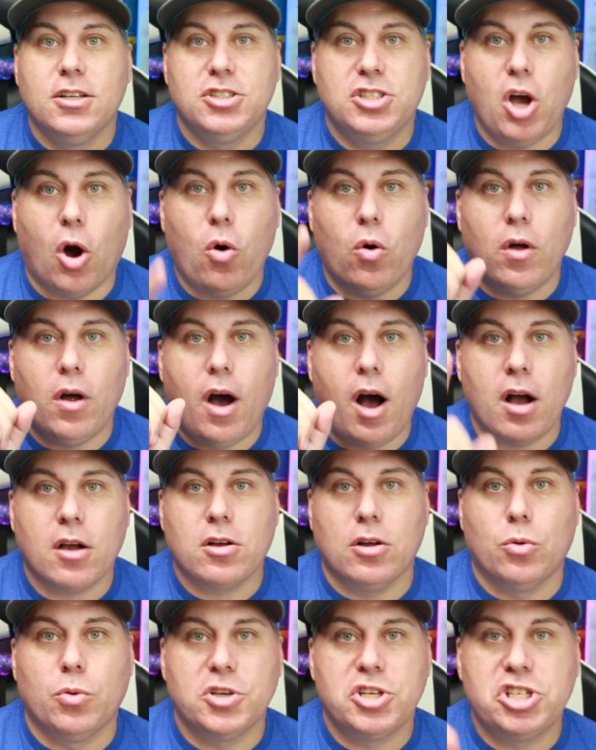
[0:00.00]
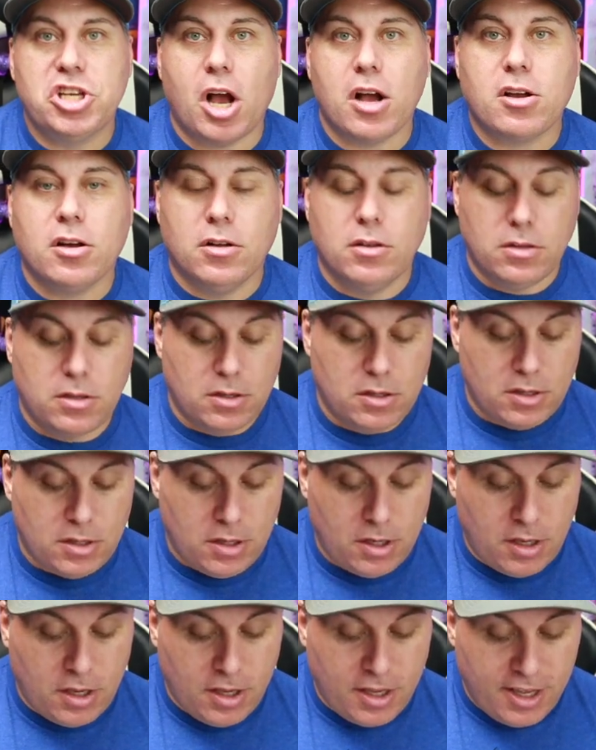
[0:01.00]
Don't uckle with Shuckle.
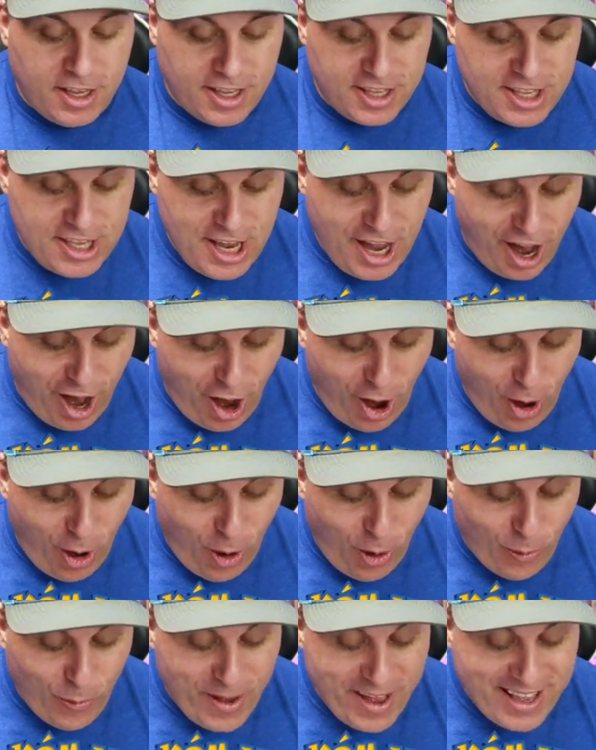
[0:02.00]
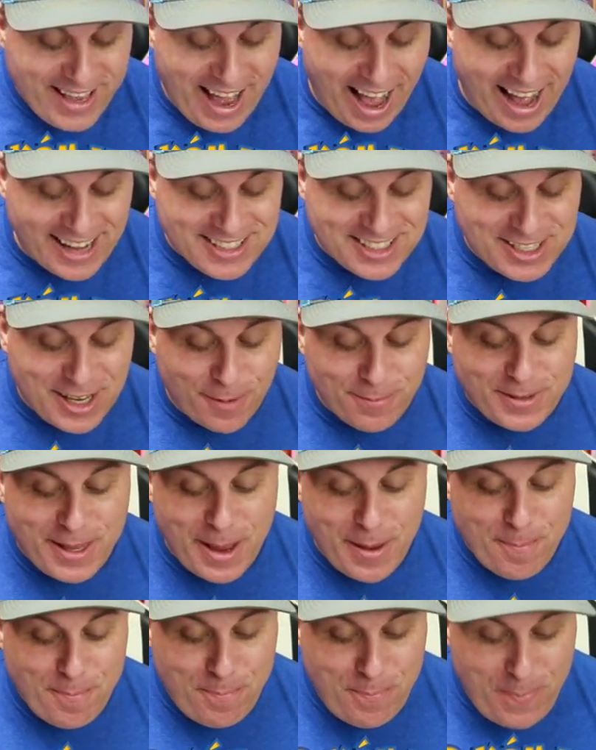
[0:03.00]
Yo, we got something